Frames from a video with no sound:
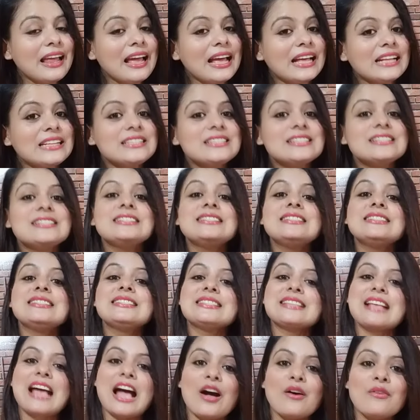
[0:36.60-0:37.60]
angels
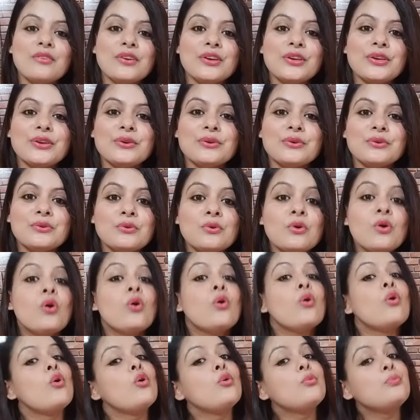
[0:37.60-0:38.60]
how are you
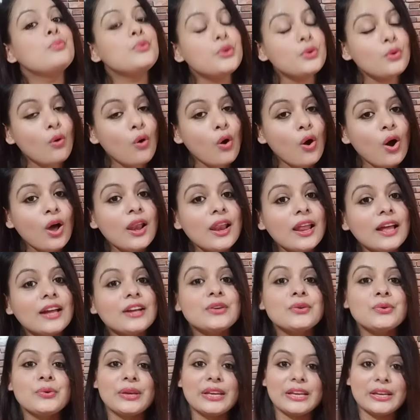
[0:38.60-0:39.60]
hope you all are
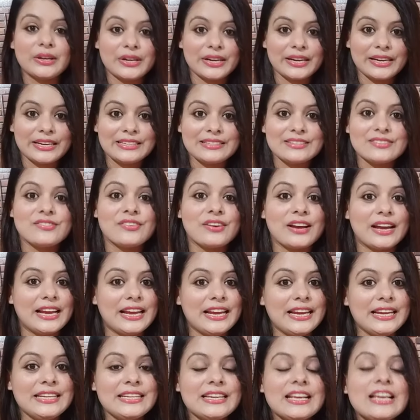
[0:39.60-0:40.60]
doing great
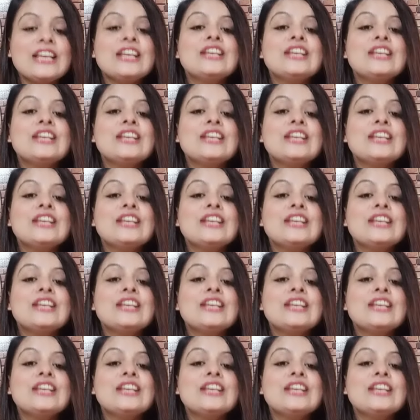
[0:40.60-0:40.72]
right